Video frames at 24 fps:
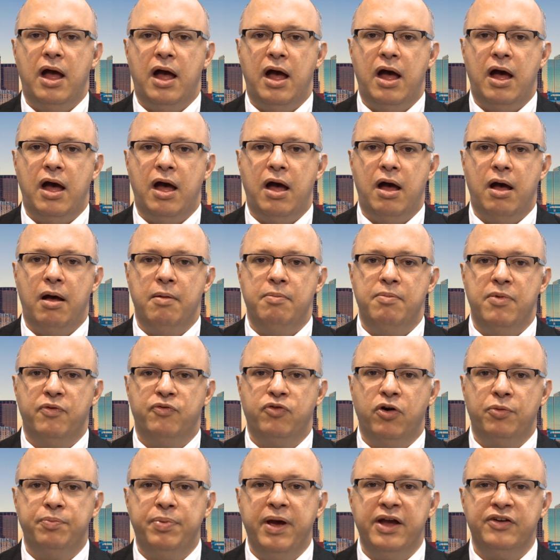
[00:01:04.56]

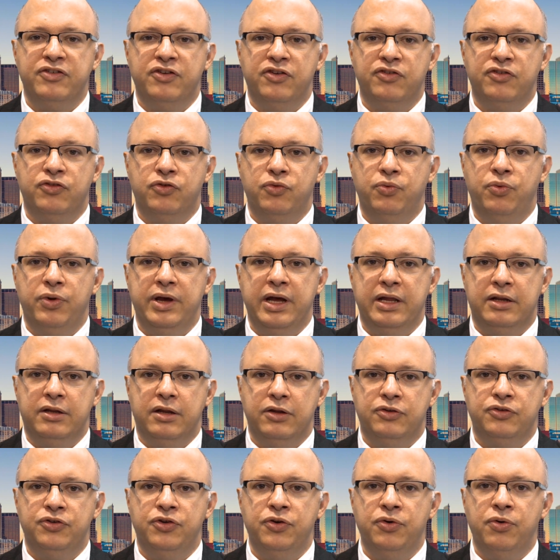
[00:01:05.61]
for patients with
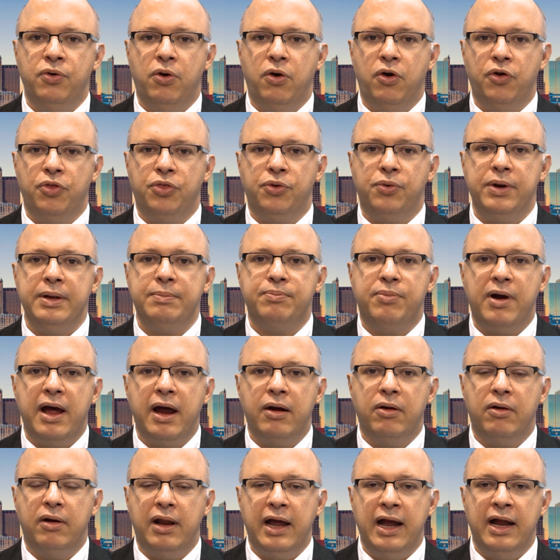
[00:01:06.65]
2 or 3
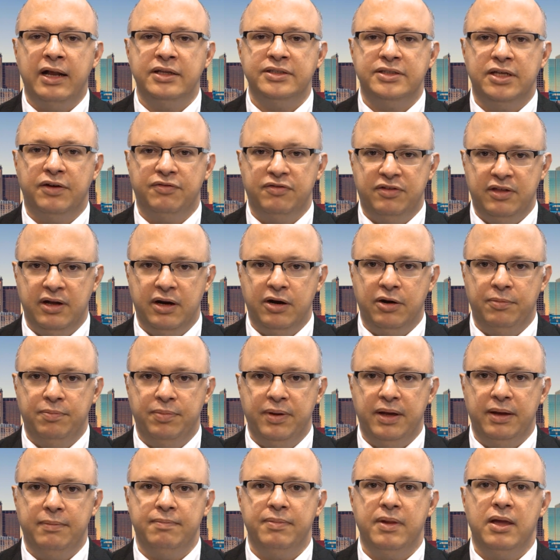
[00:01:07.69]
prior lines of
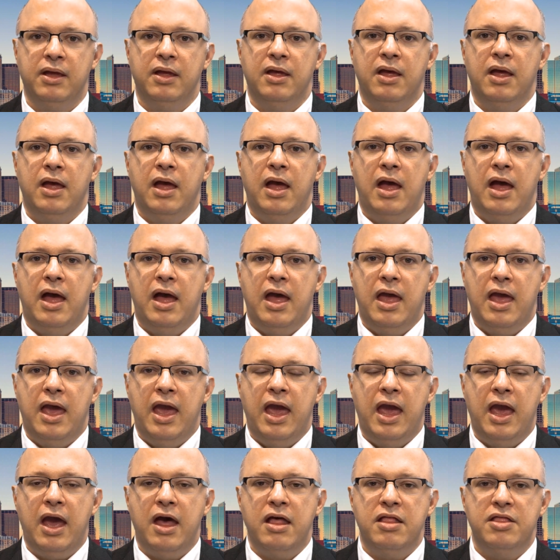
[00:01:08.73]
therapy.
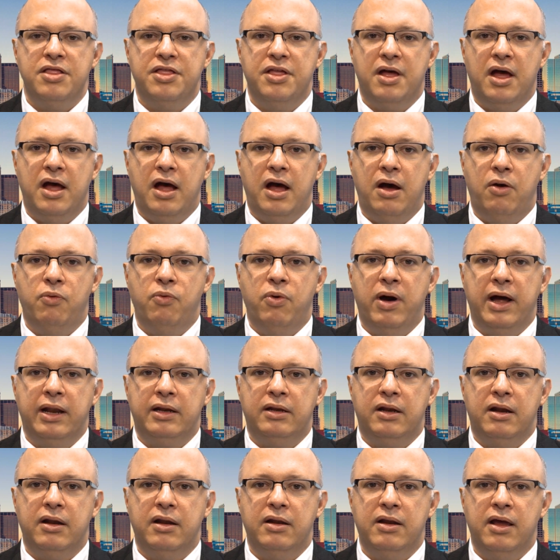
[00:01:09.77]
And what
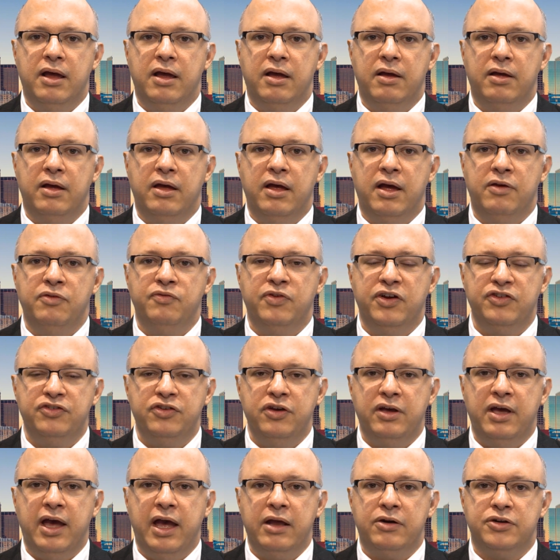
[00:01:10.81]
the
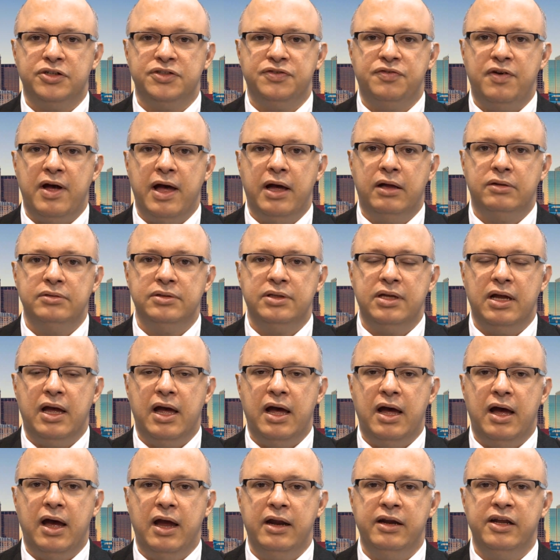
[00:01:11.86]
investigators found,
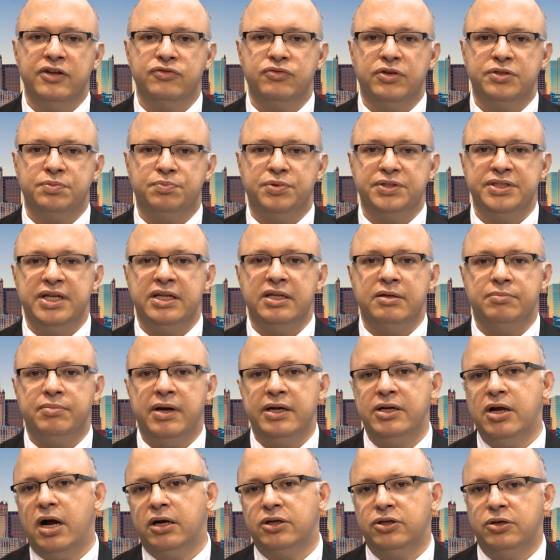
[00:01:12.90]
and this was presented
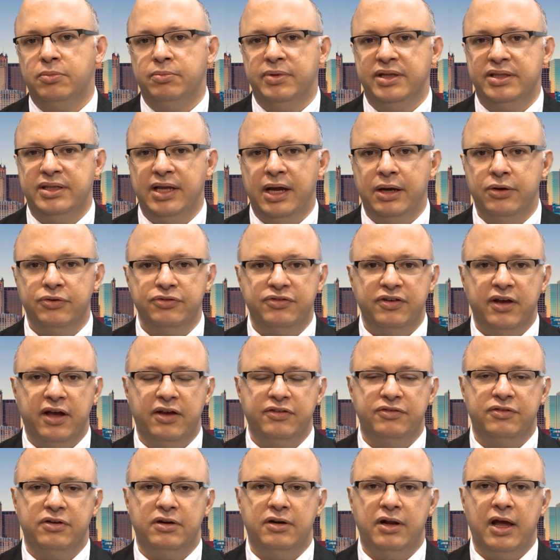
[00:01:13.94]
by Dr. Mateos
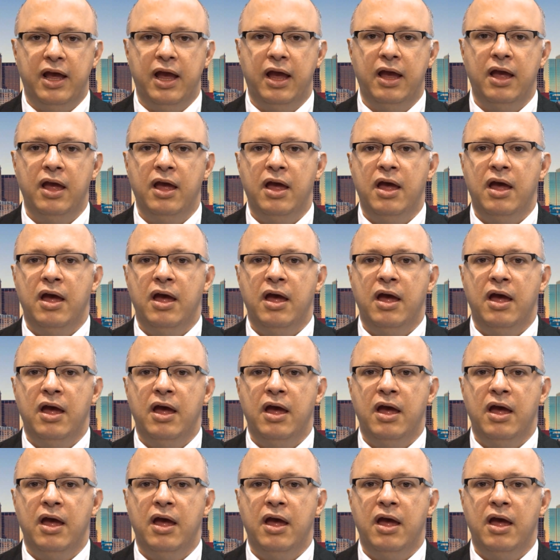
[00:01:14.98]
yesterday,